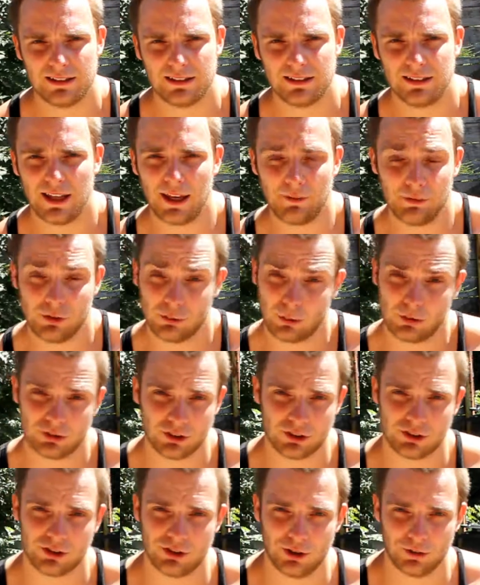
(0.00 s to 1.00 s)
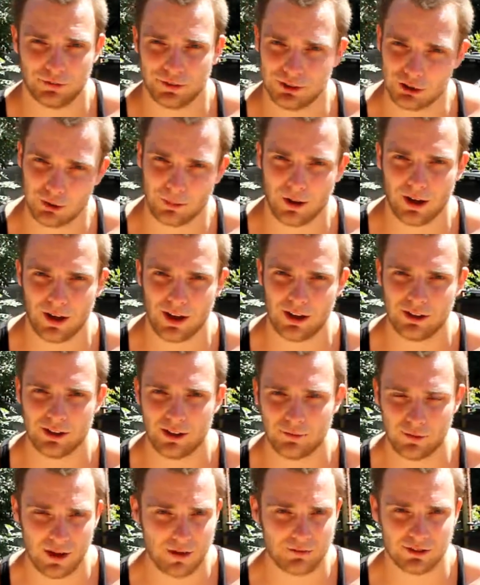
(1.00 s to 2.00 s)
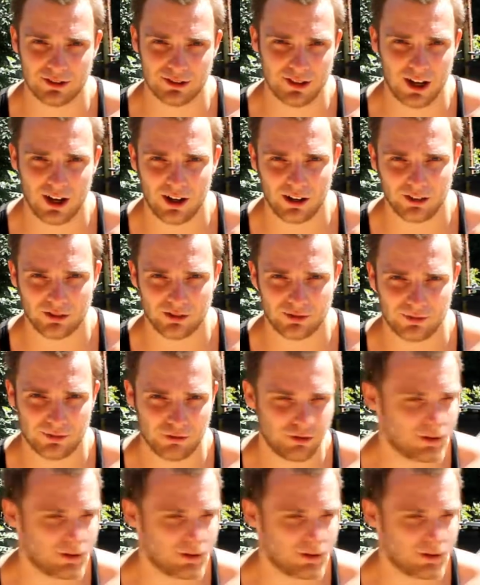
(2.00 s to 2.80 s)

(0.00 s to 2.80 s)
If you wanted to cut for summer, if you haven't started 3